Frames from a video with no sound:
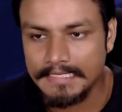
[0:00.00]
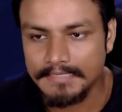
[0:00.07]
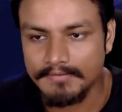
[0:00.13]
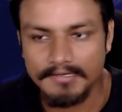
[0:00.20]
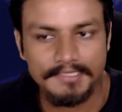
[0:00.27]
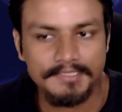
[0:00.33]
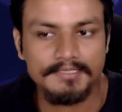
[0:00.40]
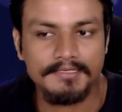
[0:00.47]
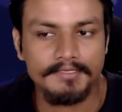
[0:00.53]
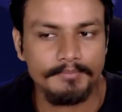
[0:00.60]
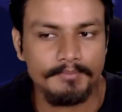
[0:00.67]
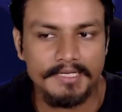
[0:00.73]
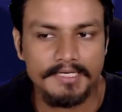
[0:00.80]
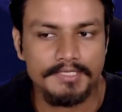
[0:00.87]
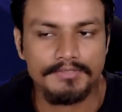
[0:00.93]
right
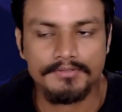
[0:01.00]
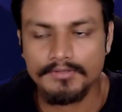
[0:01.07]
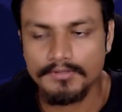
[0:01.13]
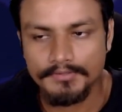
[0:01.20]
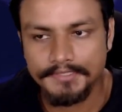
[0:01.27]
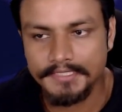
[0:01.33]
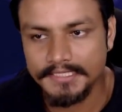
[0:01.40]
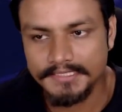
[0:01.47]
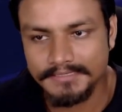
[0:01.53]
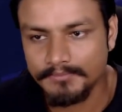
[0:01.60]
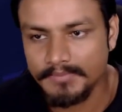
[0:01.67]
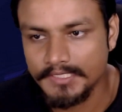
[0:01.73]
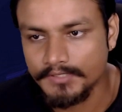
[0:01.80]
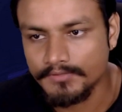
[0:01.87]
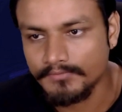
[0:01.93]
click menu, context
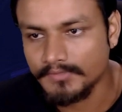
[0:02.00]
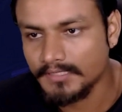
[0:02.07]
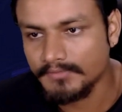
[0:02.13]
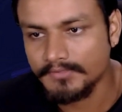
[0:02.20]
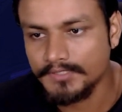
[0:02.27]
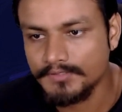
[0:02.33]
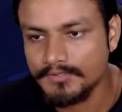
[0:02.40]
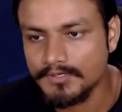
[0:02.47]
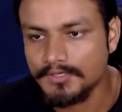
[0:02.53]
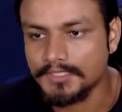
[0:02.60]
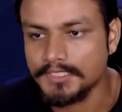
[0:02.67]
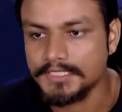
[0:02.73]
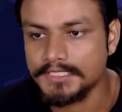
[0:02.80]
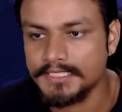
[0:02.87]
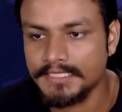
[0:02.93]
menu, whatever you
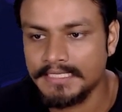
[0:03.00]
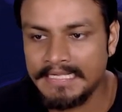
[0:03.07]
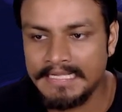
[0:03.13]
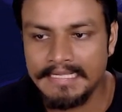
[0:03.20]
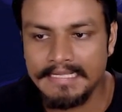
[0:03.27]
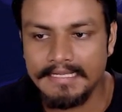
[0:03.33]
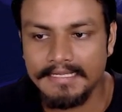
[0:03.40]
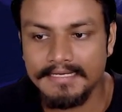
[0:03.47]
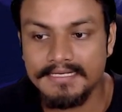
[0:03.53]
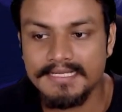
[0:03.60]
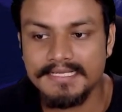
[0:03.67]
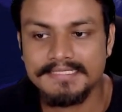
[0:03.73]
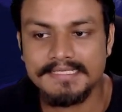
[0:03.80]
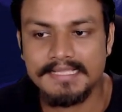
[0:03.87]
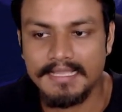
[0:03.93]
call it. It
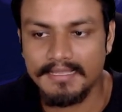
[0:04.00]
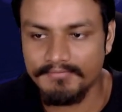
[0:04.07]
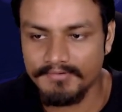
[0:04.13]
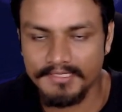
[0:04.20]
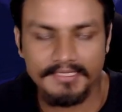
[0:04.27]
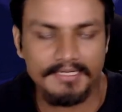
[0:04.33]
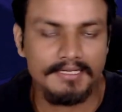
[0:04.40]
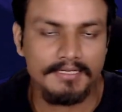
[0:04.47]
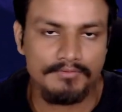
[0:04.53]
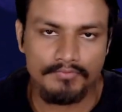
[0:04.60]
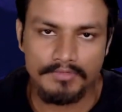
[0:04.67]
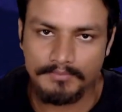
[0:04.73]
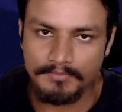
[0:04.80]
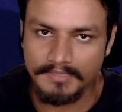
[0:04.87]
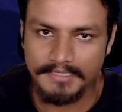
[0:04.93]
has everything in
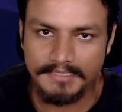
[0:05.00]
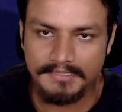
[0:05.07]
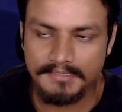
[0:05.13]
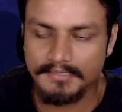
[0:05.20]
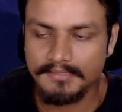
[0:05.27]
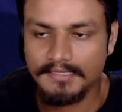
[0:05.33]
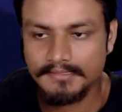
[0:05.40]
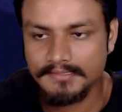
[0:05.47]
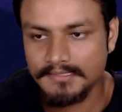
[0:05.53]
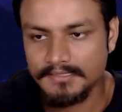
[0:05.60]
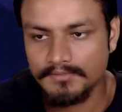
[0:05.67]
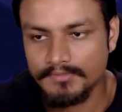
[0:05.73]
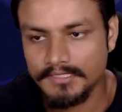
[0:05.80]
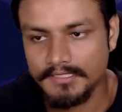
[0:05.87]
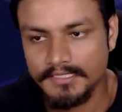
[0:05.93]
one place. That's
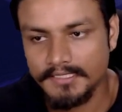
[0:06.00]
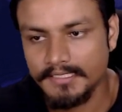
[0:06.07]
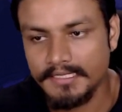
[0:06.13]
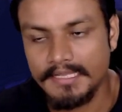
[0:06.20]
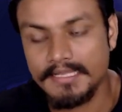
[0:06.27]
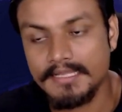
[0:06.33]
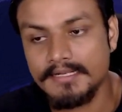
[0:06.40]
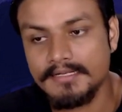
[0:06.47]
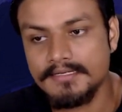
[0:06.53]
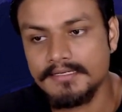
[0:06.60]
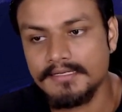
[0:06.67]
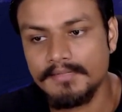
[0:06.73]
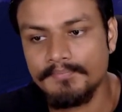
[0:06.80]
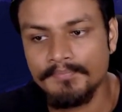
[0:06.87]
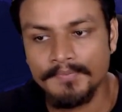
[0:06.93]
the one thing. And
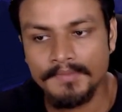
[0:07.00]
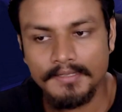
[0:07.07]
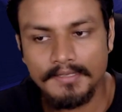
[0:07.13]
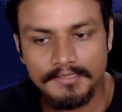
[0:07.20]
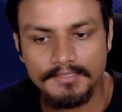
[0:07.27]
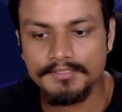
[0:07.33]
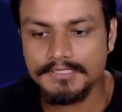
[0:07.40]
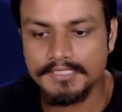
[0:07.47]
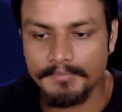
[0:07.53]
uh, it looks